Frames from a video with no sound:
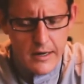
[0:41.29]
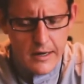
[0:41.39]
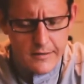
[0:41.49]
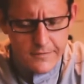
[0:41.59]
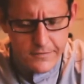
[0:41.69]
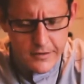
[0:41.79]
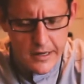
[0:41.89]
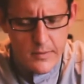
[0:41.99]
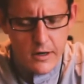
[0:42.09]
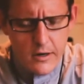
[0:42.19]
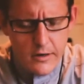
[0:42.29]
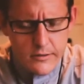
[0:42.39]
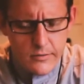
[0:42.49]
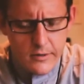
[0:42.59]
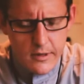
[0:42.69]
and inflame our
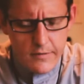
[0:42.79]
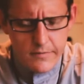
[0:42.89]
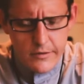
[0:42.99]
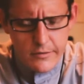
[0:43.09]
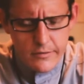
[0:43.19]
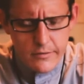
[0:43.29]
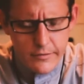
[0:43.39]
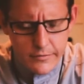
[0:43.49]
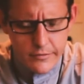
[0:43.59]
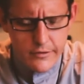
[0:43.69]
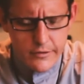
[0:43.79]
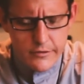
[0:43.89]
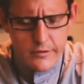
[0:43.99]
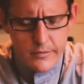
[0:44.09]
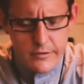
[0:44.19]
hearts with love for you through your
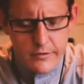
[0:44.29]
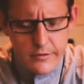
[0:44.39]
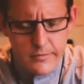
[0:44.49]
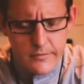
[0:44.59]
scriptures.